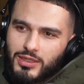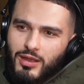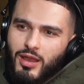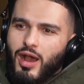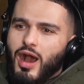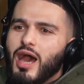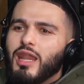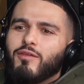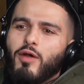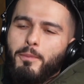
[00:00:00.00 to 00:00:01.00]
Mm. I
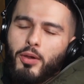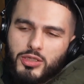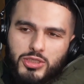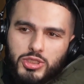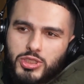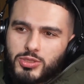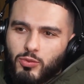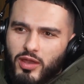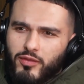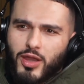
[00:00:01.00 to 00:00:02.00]
love our politicians or
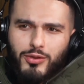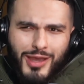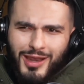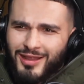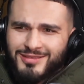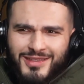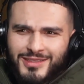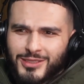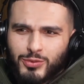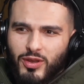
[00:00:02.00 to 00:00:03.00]
whatever go, yeah, London
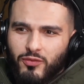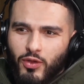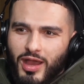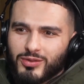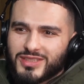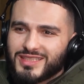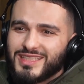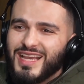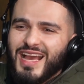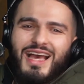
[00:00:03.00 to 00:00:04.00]
is a twenty-four hour
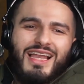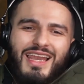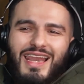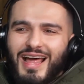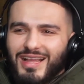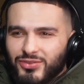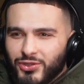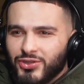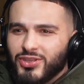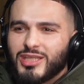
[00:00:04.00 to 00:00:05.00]
city.
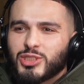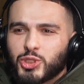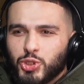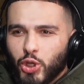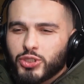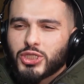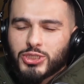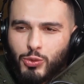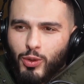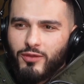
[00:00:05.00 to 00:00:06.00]
London is not a
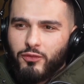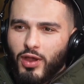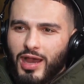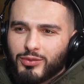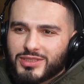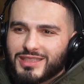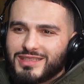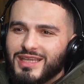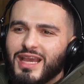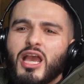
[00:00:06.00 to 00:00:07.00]
twenty-four hour
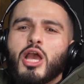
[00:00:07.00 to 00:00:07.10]
city.